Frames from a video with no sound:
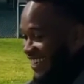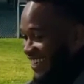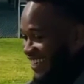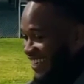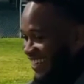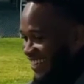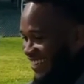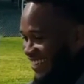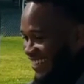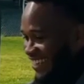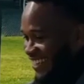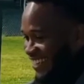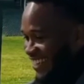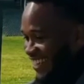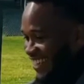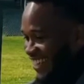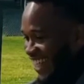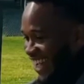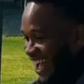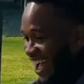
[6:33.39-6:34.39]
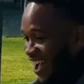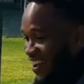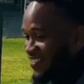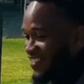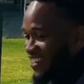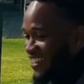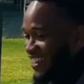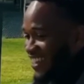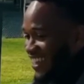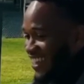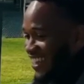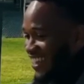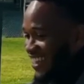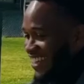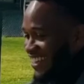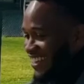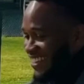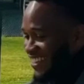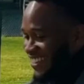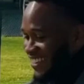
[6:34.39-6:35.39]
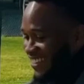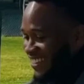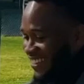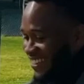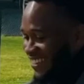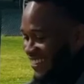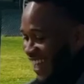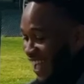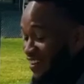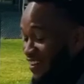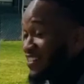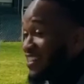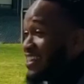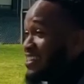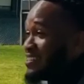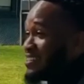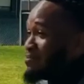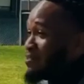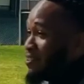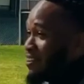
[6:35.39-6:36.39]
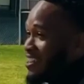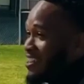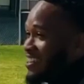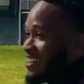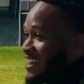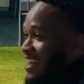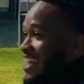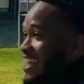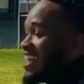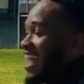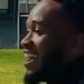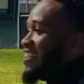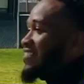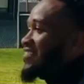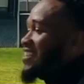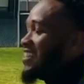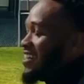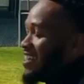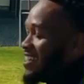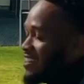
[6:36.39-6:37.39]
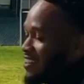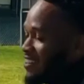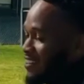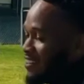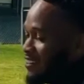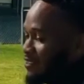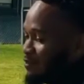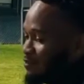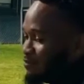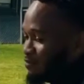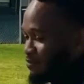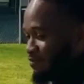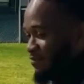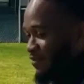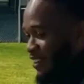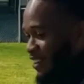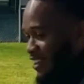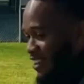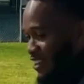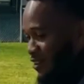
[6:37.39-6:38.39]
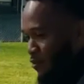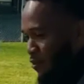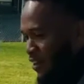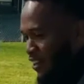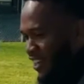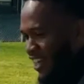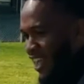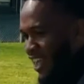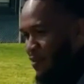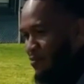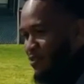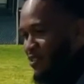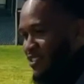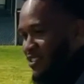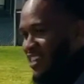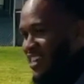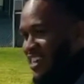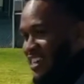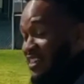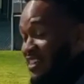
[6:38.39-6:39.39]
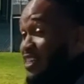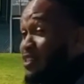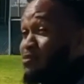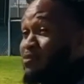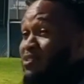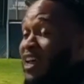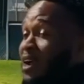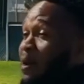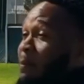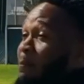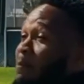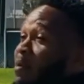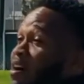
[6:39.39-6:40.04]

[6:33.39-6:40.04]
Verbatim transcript: Yeah, I've seen, I've seen some crazy things. I've seen um, one day I was, this was like